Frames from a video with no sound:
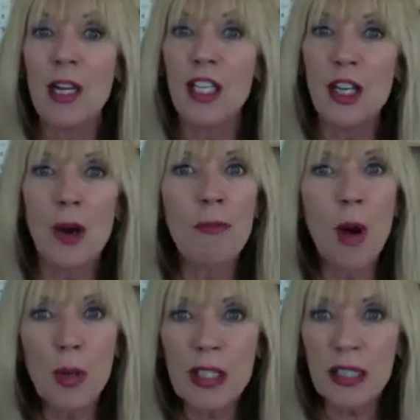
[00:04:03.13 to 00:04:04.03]

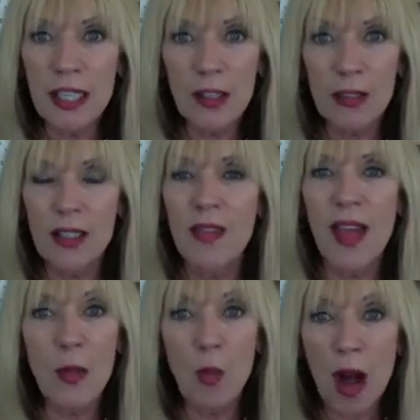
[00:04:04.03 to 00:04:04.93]
Most leaders,
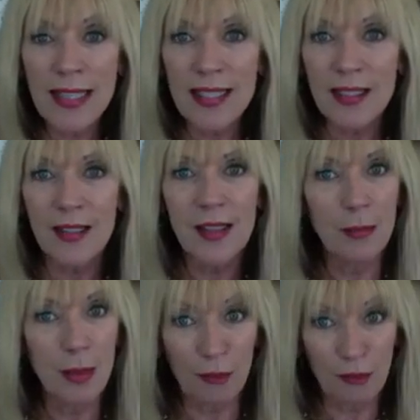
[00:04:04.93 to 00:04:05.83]
they want it,
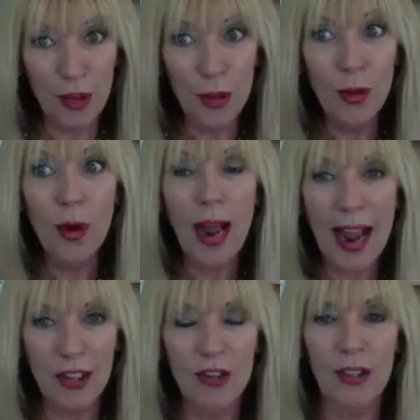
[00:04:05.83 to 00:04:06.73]
but few
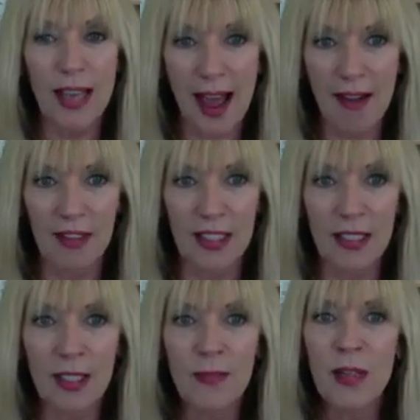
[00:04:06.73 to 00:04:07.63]
actually have it.
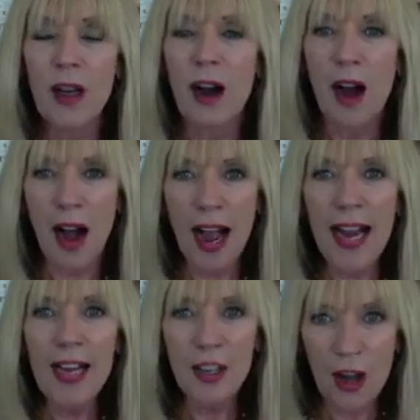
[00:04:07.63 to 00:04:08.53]

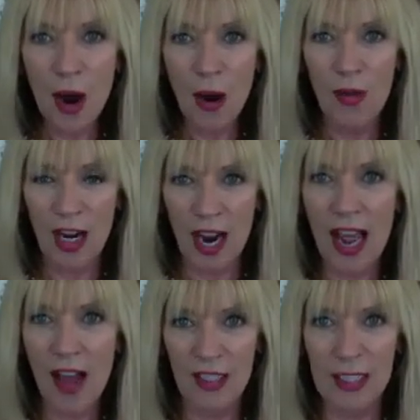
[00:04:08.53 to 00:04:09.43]
I know that I
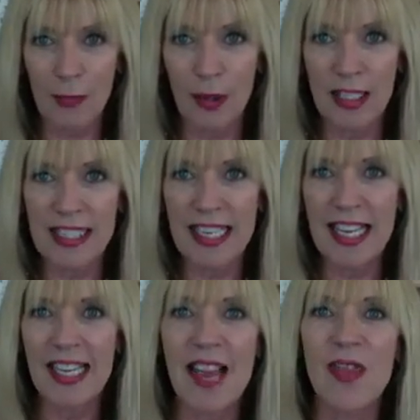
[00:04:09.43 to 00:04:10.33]
have experienced
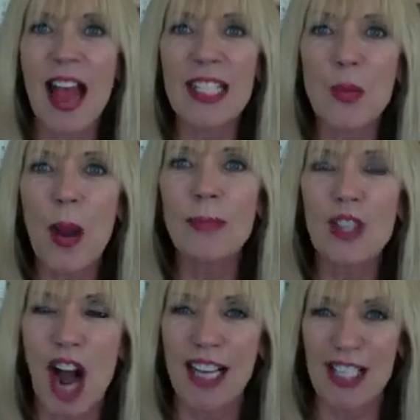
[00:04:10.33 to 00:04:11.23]
it, and that's why I'm
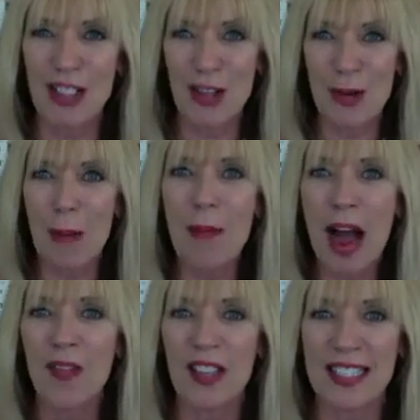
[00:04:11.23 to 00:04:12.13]
talking to you
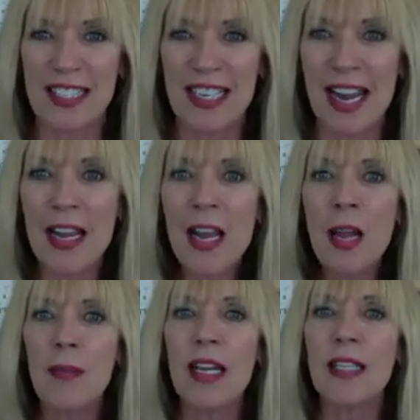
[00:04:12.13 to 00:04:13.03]
about this today,
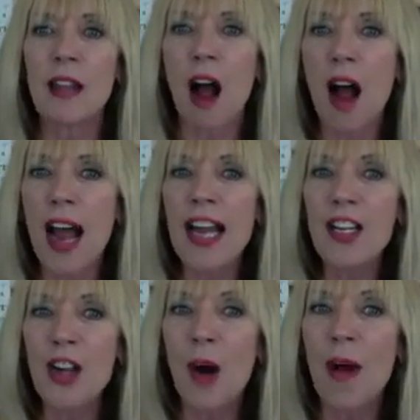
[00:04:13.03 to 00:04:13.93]
because I
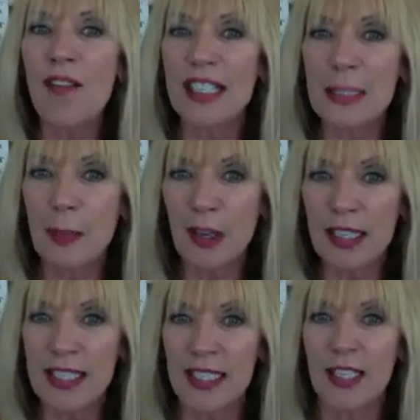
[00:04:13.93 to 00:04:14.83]
know I've
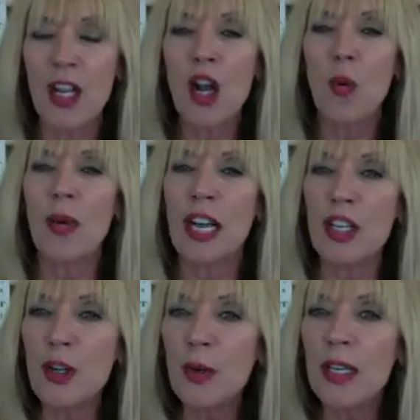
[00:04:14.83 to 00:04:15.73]
experienced it. When I
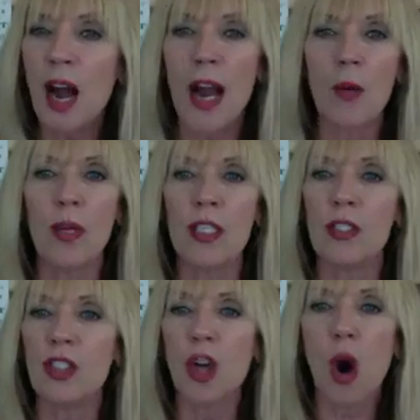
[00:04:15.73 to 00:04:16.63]
knew it, I
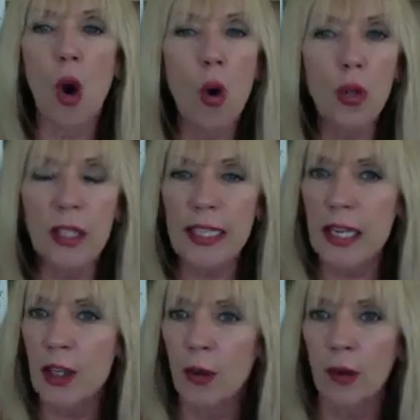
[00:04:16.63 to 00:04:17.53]
was totally
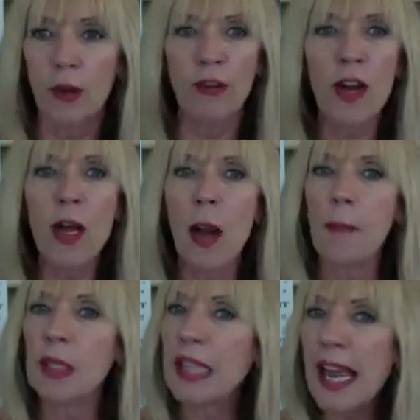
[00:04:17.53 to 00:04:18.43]
in the groove,
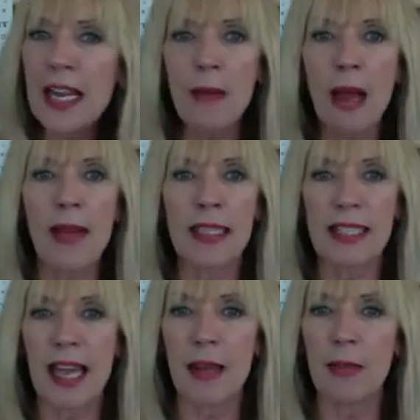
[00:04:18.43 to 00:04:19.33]
playing my best
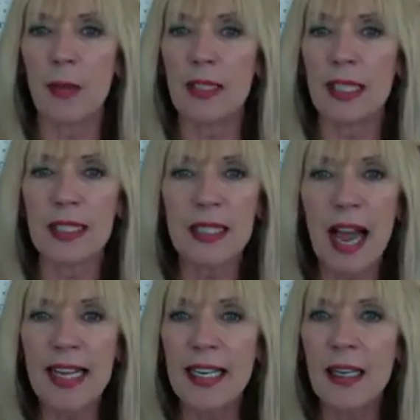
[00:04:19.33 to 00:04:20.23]
game. It was
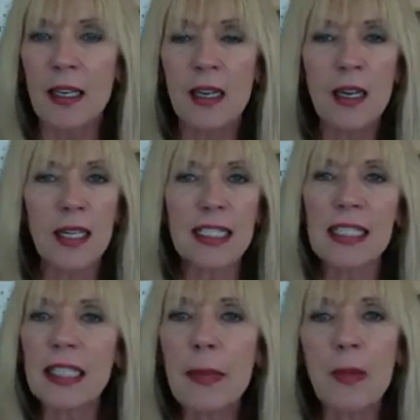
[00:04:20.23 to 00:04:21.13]
exciting.
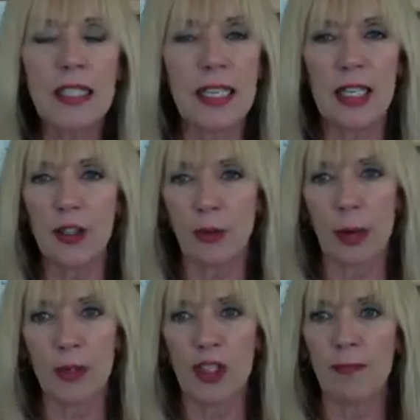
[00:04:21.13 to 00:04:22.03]
Sleep was an
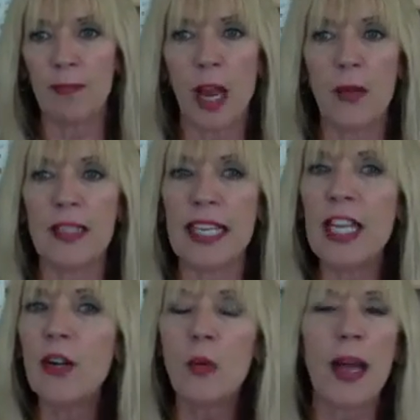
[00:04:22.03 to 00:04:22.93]
interruption. I was
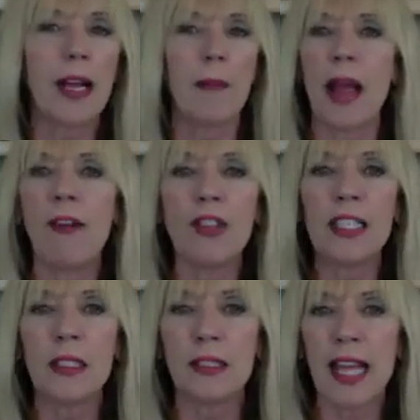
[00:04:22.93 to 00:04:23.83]
eager to wake up every
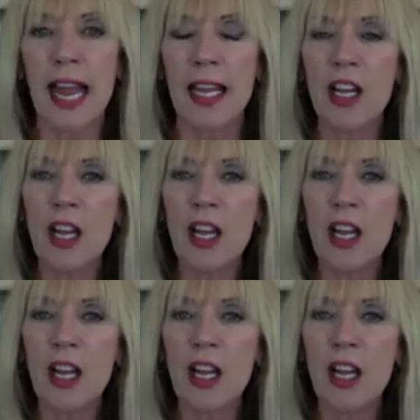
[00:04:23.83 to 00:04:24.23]
single day.